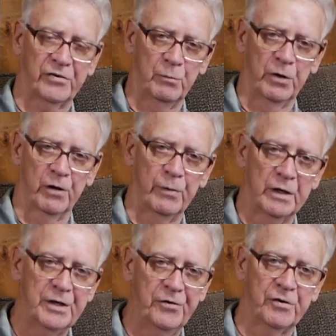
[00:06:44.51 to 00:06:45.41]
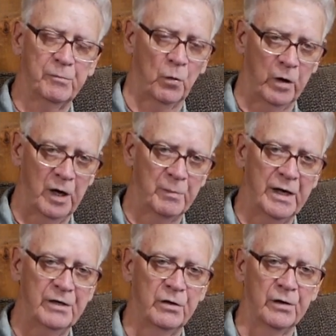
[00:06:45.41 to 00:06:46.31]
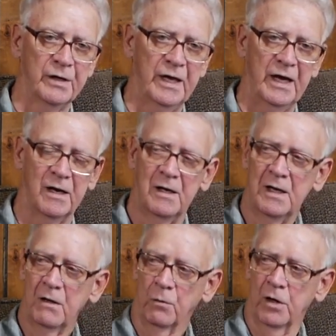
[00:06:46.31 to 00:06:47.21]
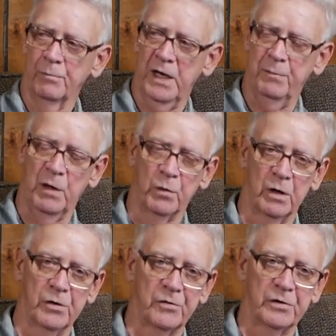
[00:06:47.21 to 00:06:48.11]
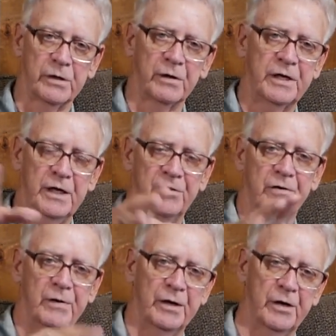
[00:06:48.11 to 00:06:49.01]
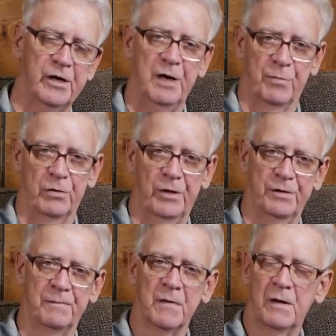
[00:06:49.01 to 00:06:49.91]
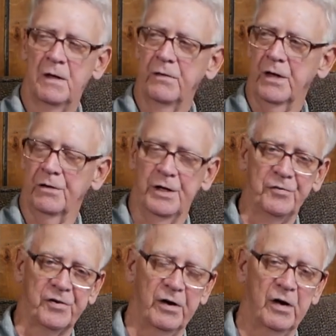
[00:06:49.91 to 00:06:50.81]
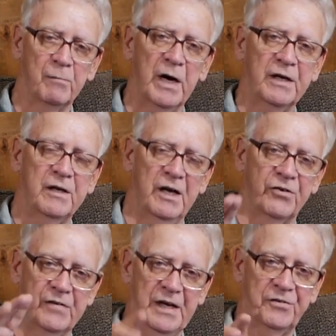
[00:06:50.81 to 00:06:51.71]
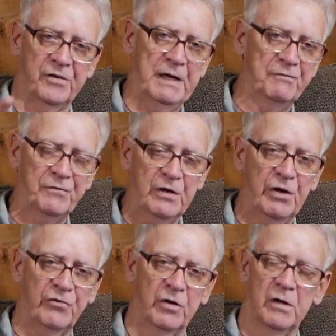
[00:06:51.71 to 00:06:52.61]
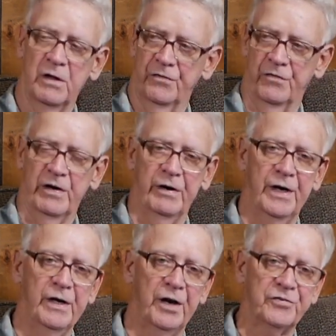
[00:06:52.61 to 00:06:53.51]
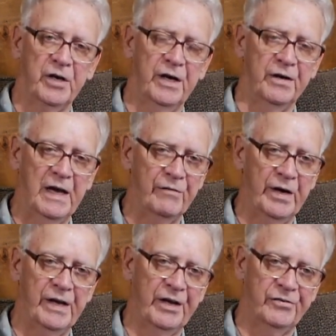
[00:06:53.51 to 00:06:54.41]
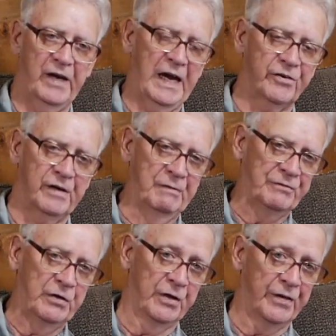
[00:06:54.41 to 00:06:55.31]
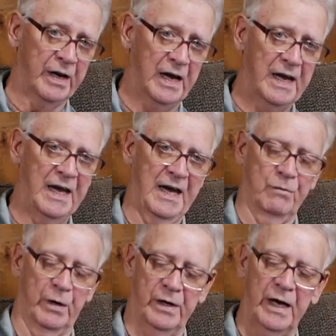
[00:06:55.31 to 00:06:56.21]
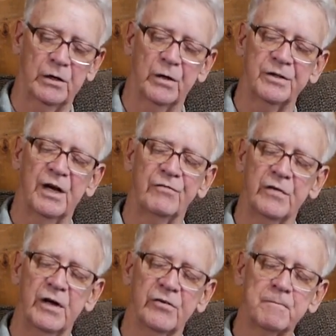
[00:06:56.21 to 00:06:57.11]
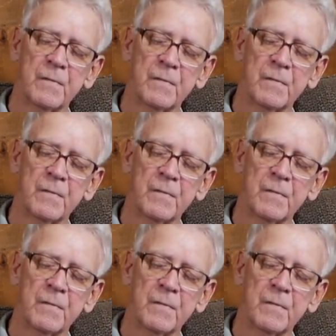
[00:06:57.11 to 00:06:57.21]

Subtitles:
I'm going to release them. Why am I doing that? Well, maybe one of those little kids around the neighborhood that lives there might catch that same fish the very next day and have that exact same fun that I had when I caught that fish.